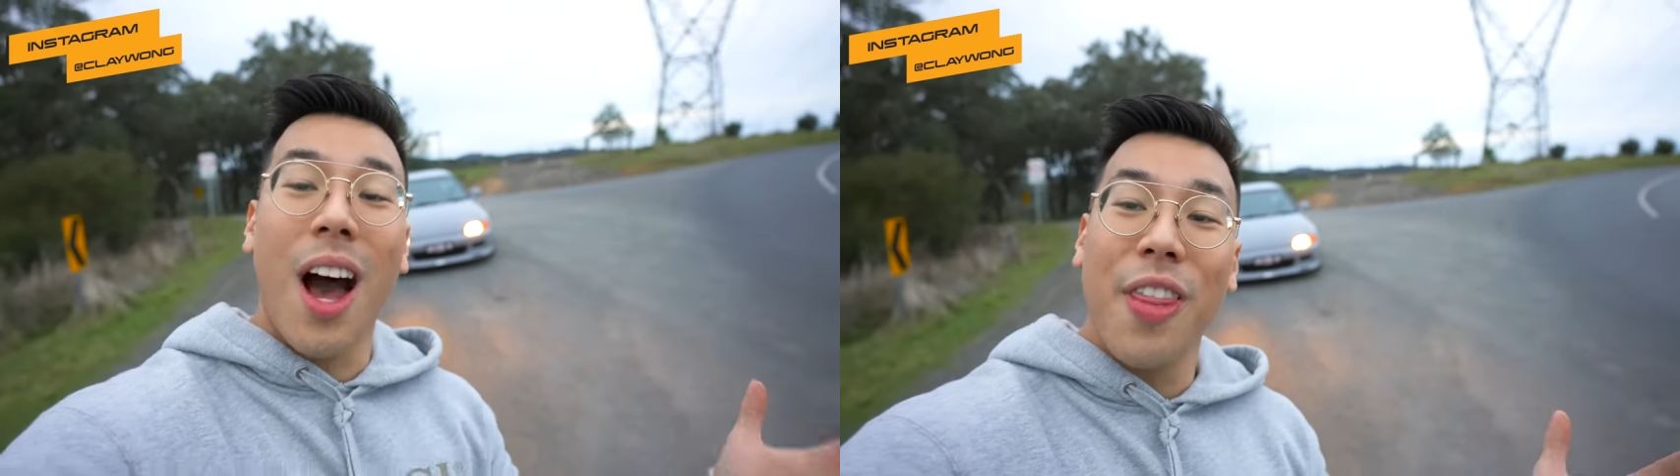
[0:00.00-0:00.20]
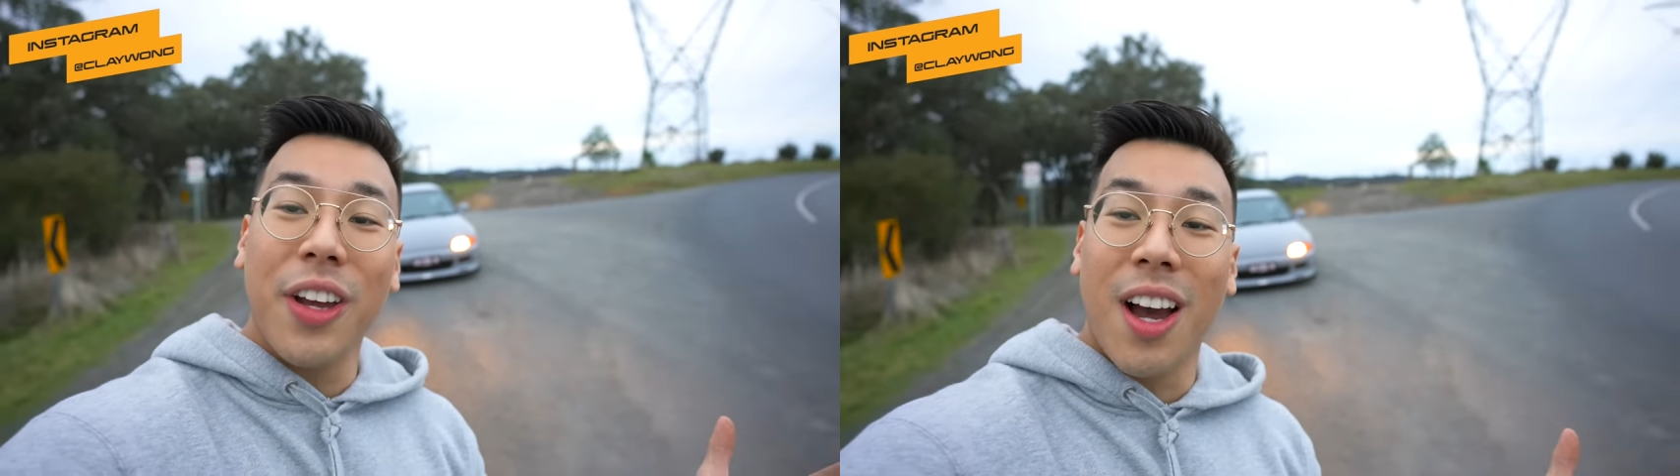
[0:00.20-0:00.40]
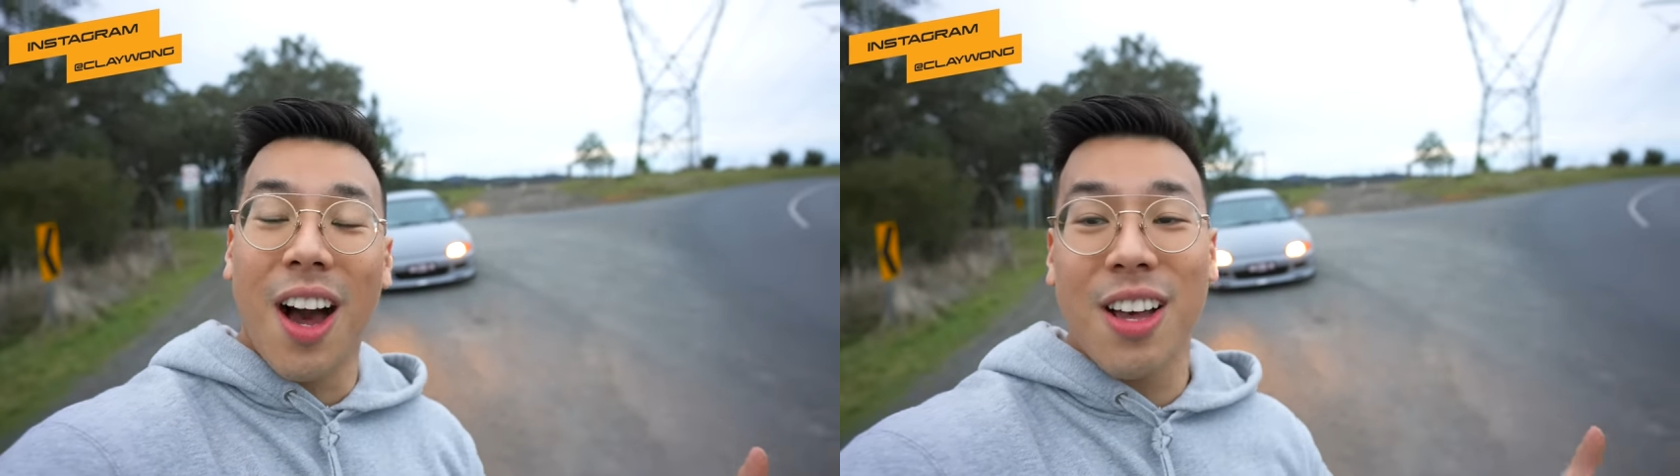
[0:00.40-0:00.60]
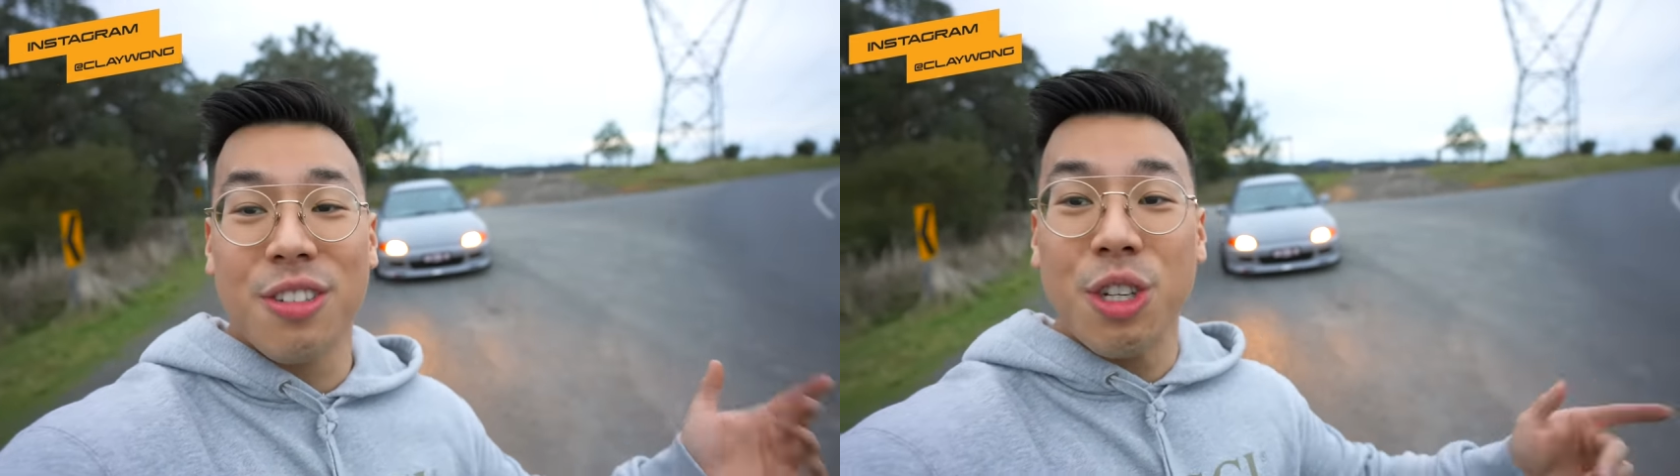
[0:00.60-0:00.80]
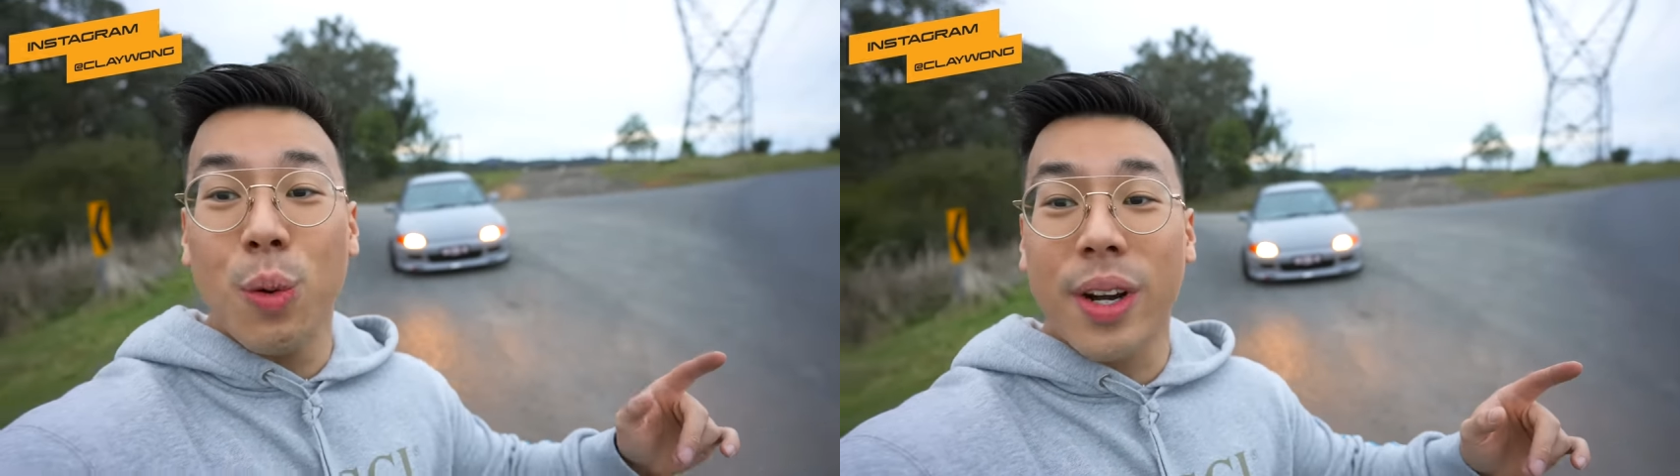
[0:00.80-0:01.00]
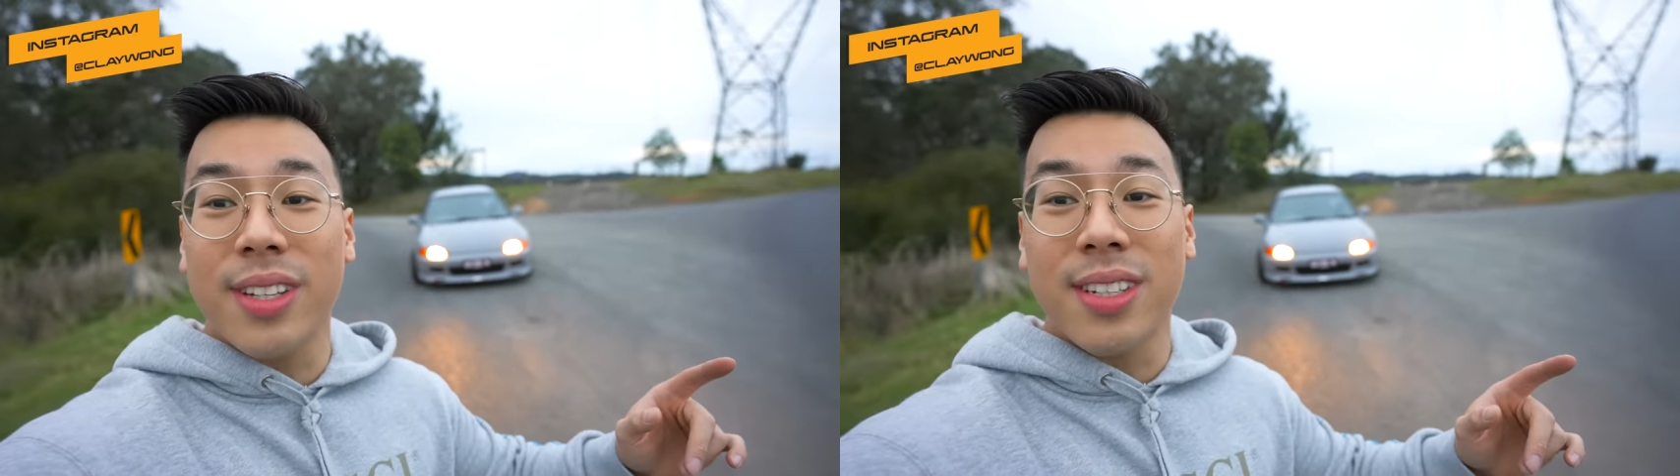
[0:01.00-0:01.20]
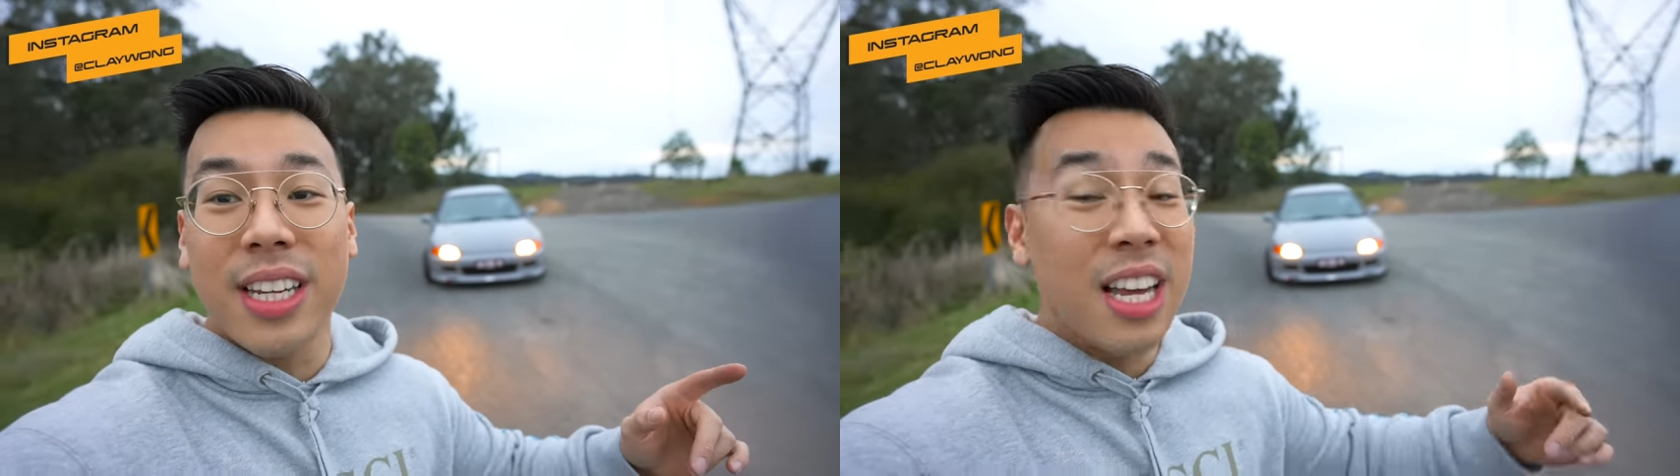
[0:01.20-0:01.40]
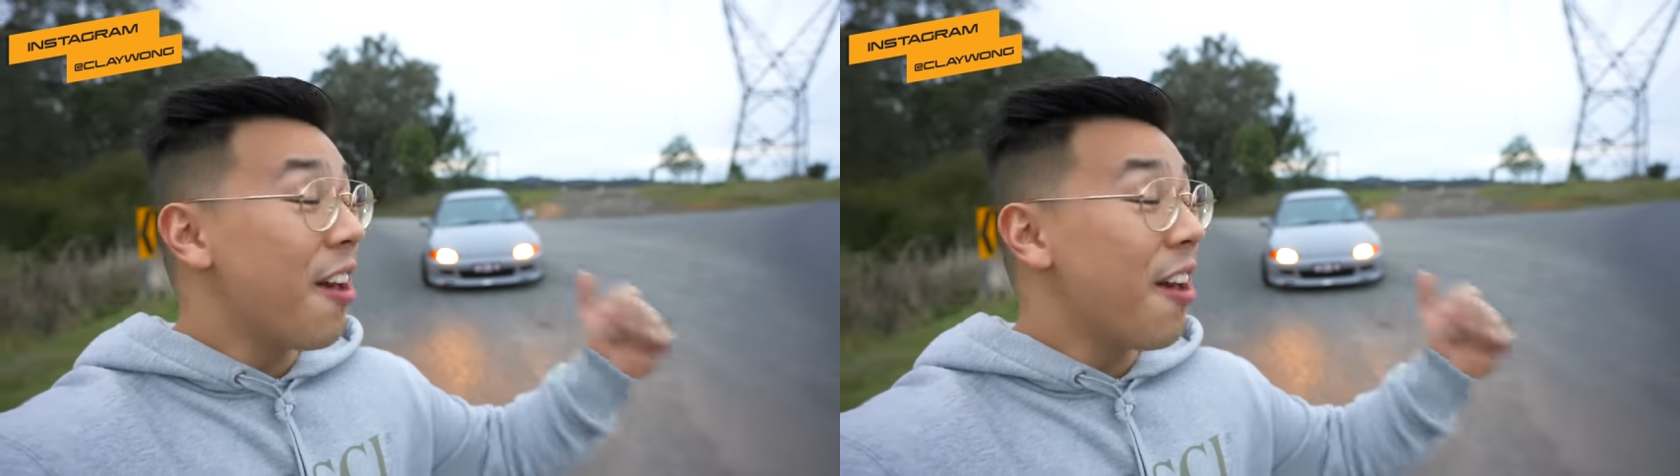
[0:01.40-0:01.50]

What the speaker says: other cars you want to see